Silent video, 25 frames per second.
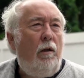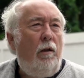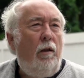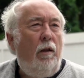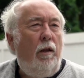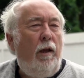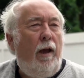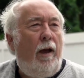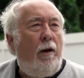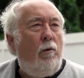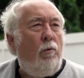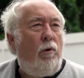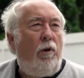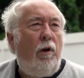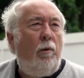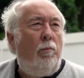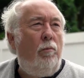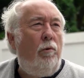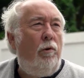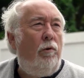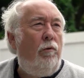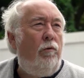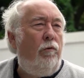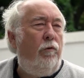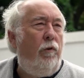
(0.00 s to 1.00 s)
the outcome
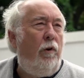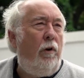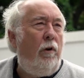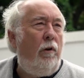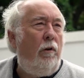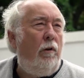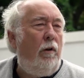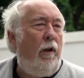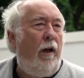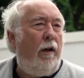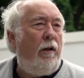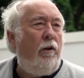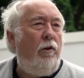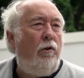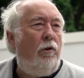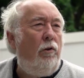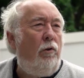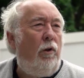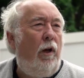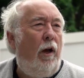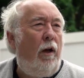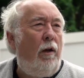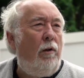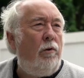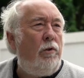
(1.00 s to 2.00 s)
of Lakanal
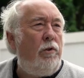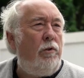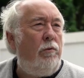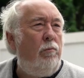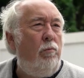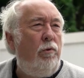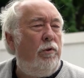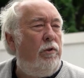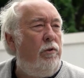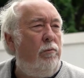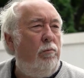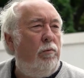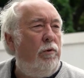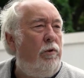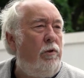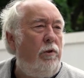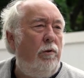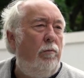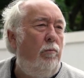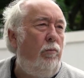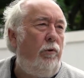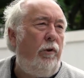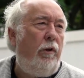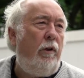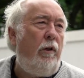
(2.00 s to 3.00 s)
House was
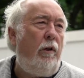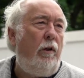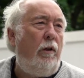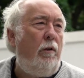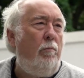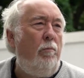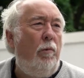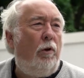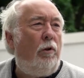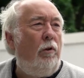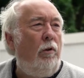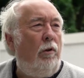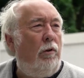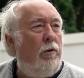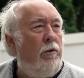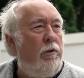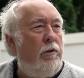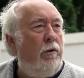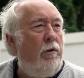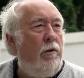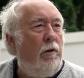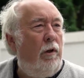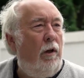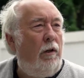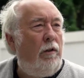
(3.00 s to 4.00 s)
completely muddled,
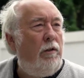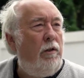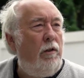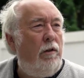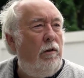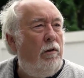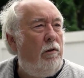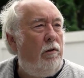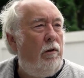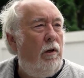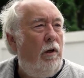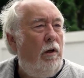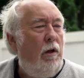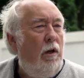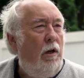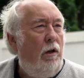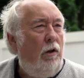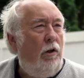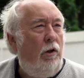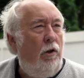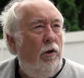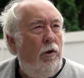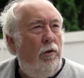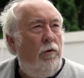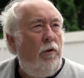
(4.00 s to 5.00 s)
and they didn't
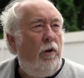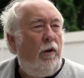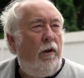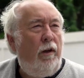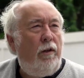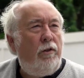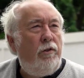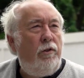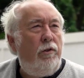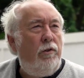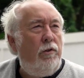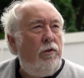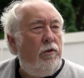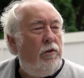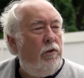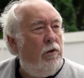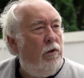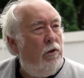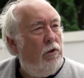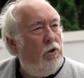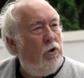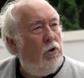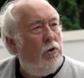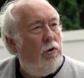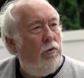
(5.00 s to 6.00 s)
learn the lessons that
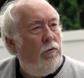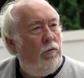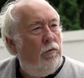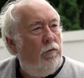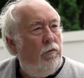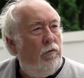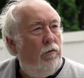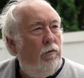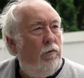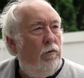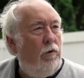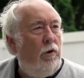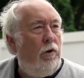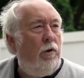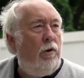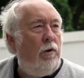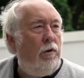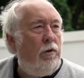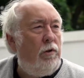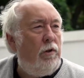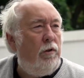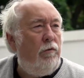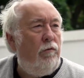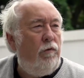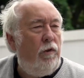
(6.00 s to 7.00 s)
they should have
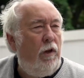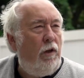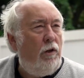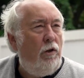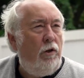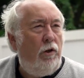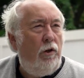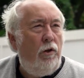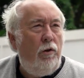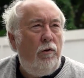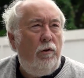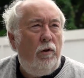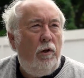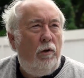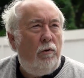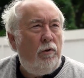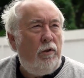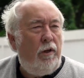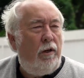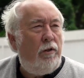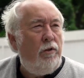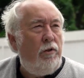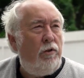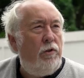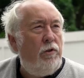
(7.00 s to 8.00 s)
learned. If they'd learned those
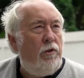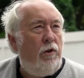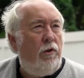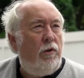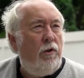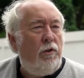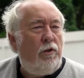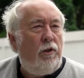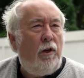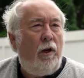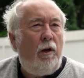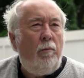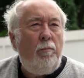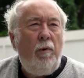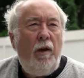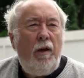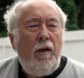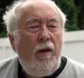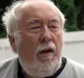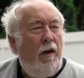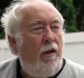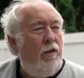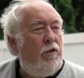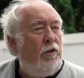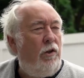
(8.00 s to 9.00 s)
lessons at the time,
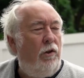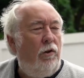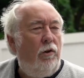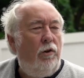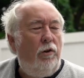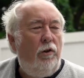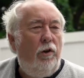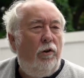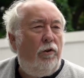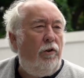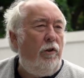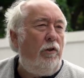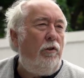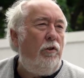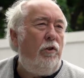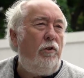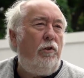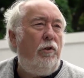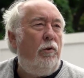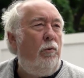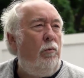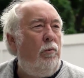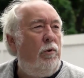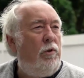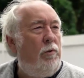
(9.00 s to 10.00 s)
it's got nothing to
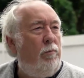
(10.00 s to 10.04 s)
do with